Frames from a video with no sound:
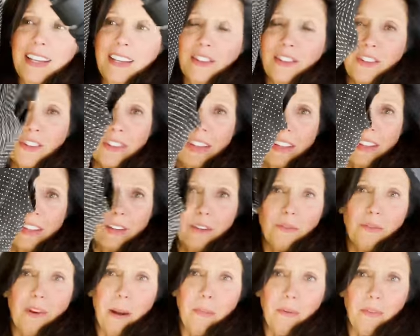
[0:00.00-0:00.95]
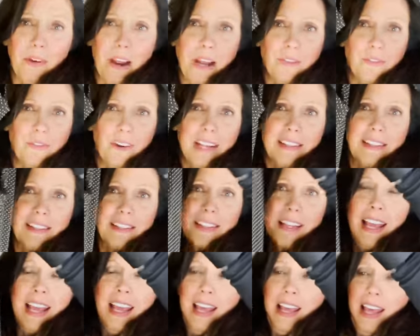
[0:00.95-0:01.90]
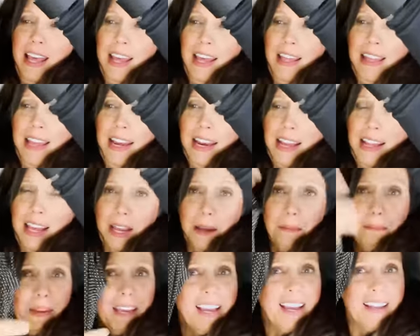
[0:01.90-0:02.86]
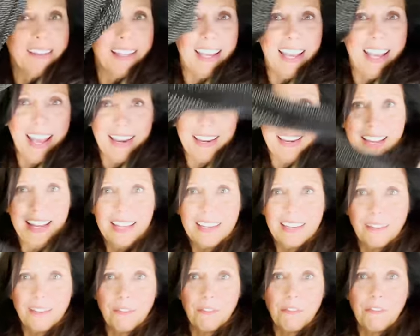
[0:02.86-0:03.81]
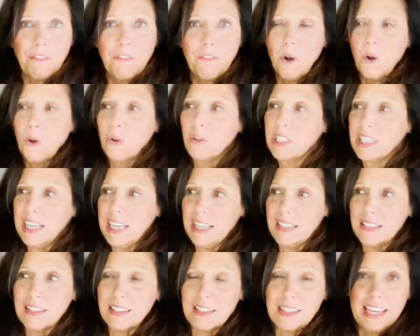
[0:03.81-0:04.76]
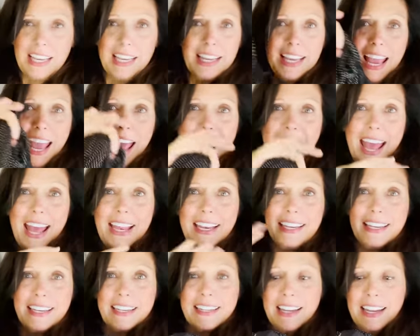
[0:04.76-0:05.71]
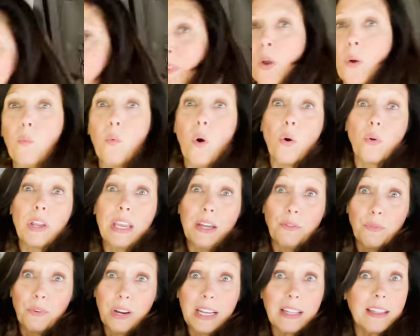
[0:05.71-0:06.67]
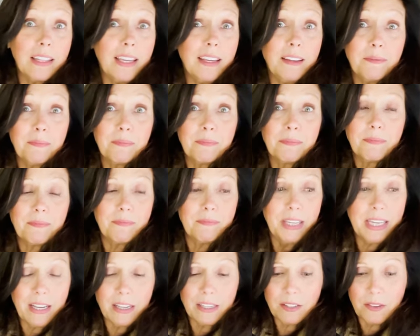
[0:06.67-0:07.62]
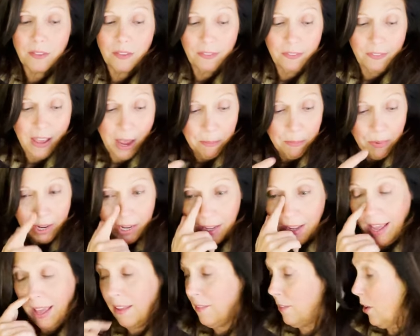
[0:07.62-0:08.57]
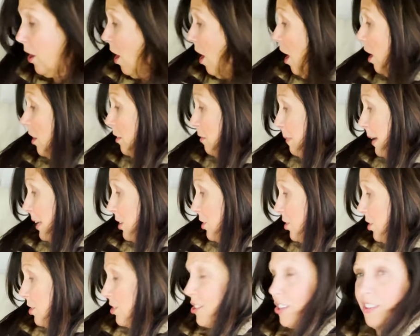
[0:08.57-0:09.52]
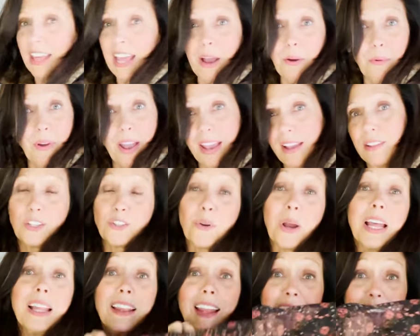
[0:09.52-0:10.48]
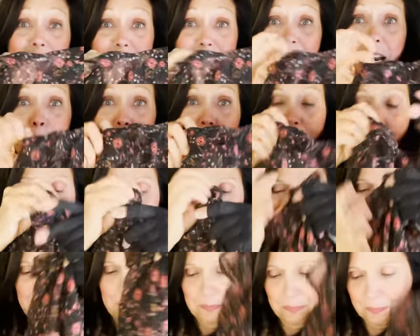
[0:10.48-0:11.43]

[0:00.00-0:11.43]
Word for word: is just a little wraparound dress that I like because, again, it folds easily and won't get wrinkly because of the fabric, and all of my shirts are that way, so I like that about them.